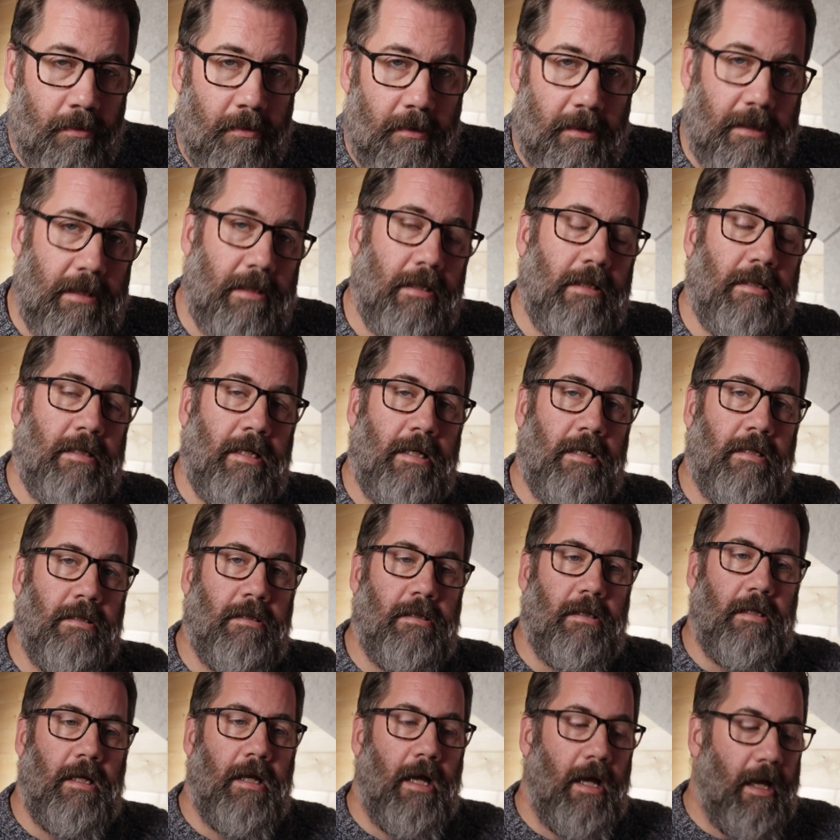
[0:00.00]
in the
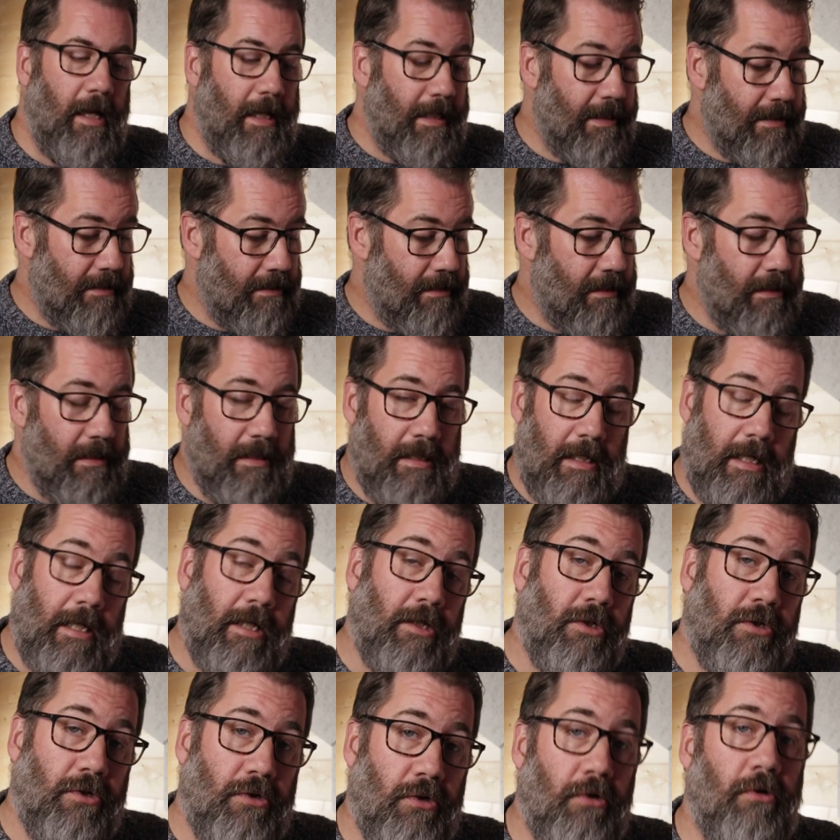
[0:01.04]
test is the
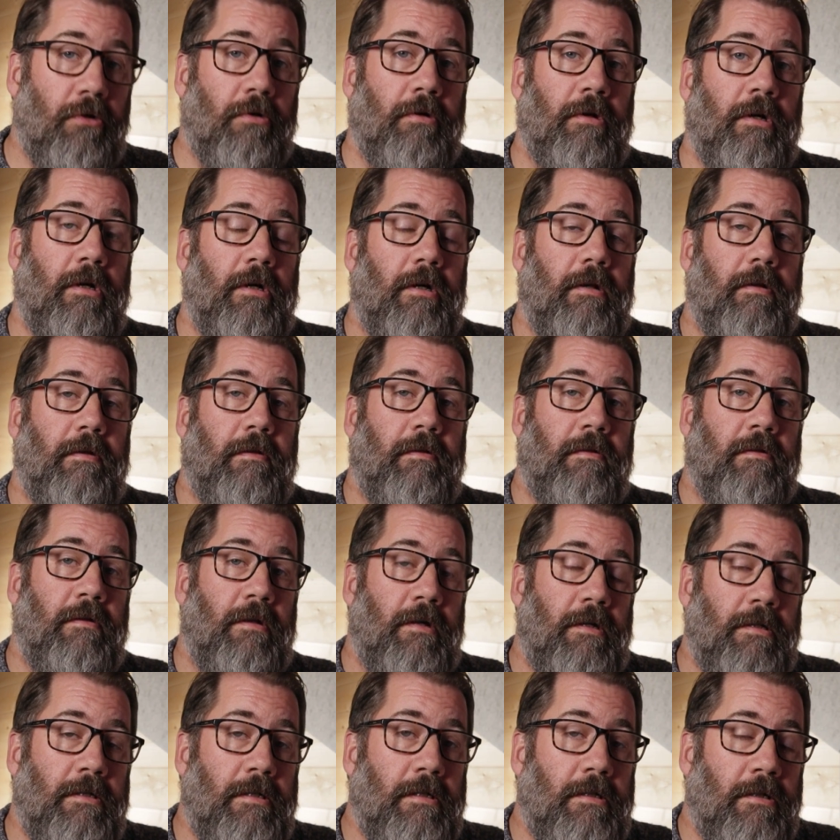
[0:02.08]
Endura
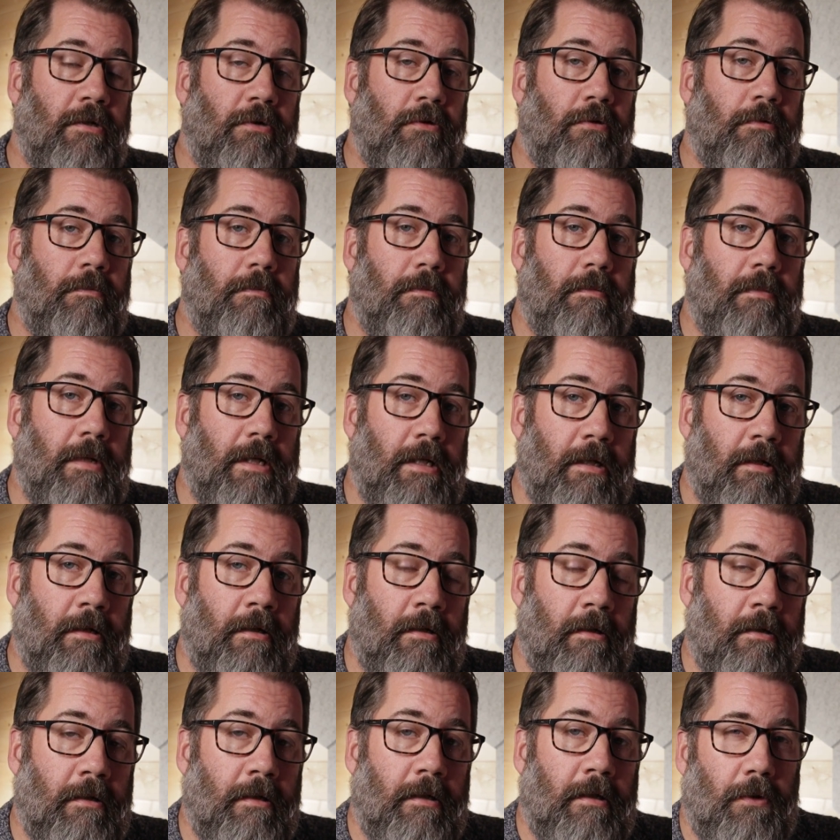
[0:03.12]
32mm